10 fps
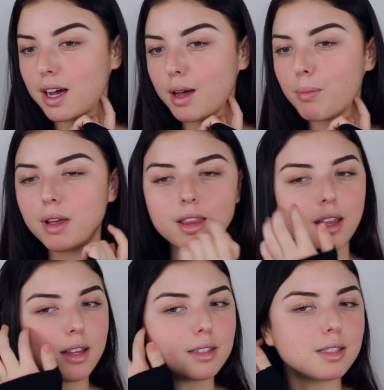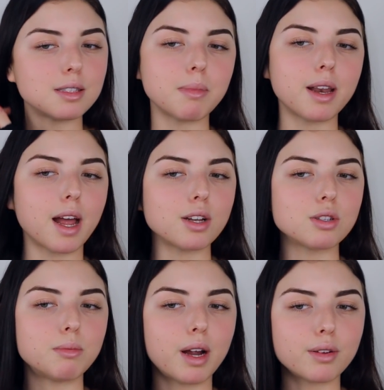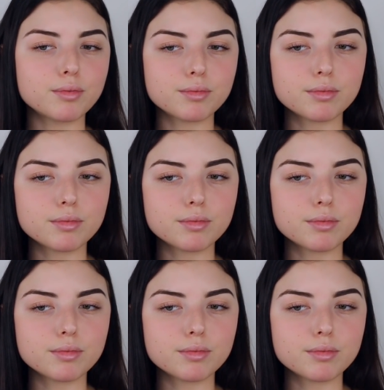up, and then this is my natural brow.